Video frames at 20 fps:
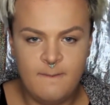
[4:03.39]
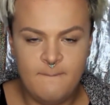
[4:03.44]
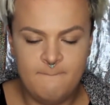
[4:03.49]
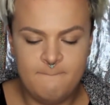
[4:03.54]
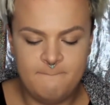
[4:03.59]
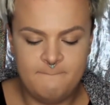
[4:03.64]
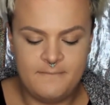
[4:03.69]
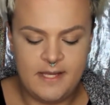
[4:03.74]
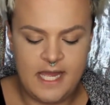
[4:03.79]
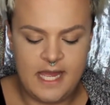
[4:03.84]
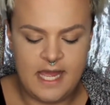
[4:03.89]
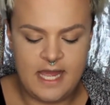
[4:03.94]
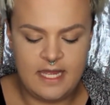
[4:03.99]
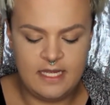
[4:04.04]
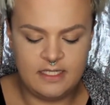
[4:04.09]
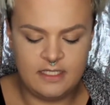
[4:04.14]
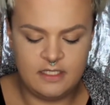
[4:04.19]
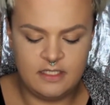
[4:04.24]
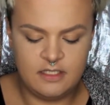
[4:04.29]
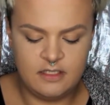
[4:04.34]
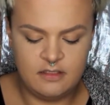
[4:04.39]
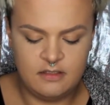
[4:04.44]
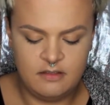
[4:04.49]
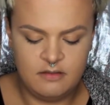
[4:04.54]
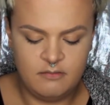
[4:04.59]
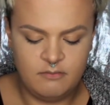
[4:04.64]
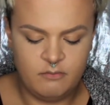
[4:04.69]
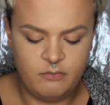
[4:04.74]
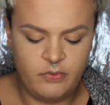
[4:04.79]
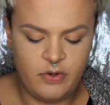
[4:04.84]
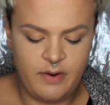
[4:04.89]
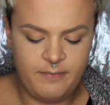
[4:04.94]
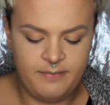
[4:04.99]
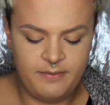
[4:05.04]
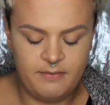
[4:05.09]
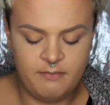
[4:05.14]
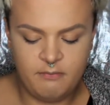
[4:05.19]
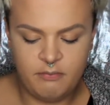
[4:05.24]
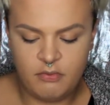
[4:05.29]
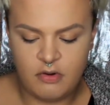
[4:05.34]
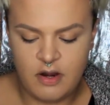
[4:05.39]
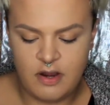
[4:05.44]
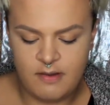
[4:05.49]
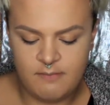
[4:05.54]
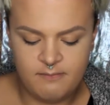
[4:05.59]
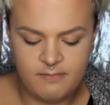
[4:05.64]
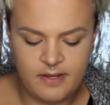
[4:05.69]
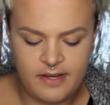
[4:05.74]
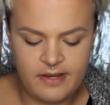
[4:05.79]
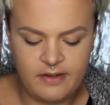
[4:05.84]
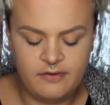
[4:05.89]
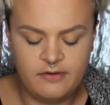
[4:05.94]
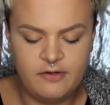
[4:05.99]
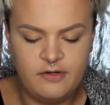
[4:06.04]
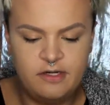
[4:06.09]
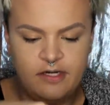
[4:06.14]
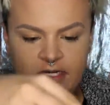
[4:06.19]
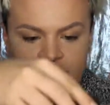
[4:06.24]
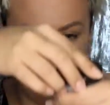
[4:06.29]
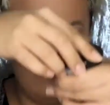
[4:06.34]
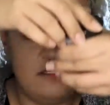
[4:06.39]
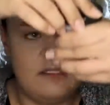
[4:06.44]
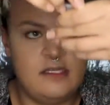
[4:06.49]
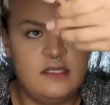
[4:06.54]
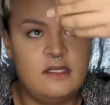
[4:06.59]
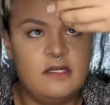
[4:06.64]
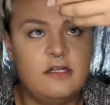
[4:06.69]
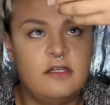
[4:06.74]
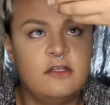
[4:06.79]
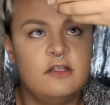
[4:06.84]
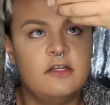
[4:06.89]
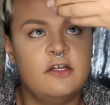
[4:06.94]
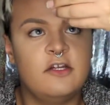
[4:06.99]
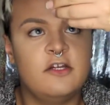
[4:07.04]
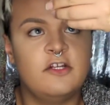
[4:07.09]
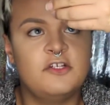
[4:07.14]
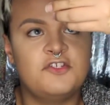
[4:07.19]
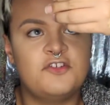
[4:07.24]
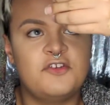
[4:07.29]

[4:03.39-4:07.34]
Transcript: MAC Prep and Prime powder in the color